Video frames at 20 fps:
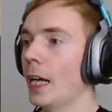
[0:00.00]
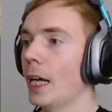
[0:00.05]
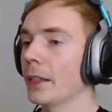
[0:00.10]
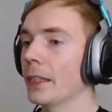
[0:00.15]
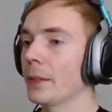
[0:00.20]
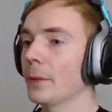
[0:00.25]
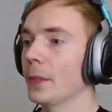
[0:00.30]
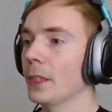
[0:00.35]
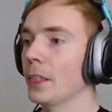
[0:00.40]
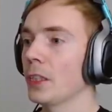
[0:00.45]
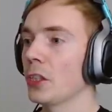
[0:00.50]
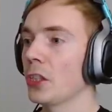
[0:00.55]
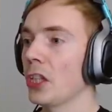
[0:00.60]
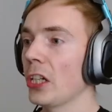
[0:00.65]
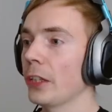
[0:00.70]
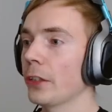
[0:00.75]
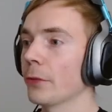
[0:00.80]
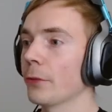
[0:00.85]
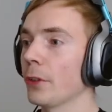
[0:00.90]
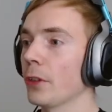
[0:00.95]
I'm gonna be
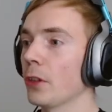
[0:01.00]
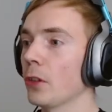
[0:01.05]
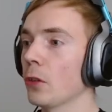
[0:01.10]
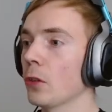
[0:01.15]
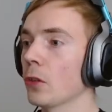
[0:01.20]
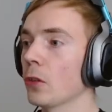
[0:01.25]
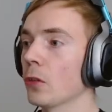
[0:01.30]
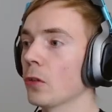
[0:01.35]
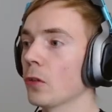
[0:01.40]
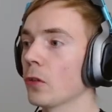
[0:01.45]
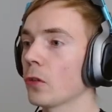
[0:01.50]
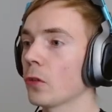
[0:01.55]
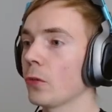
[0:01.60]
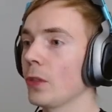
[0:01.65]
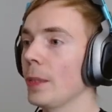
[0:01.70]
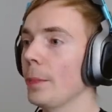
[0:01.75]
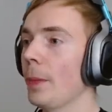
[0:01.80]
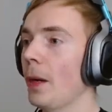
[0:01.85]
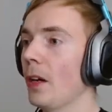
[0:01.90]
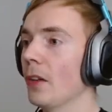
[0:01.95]
sharing with you
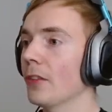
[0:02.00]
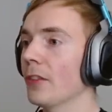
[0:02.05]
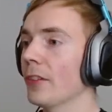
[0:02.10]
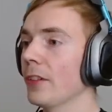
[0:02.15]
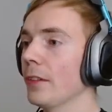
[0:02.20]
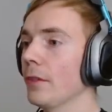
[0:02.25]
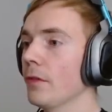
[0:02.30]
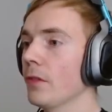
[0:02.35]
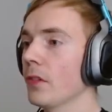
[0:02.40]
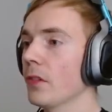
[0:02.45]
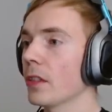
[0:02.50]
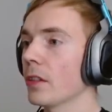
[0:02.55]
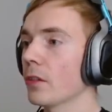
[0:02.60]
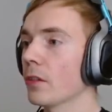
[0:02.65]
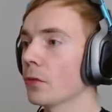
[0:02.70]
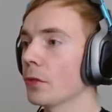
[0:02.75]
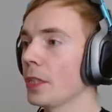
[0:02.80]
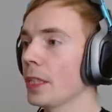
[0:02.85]
3 positives and 3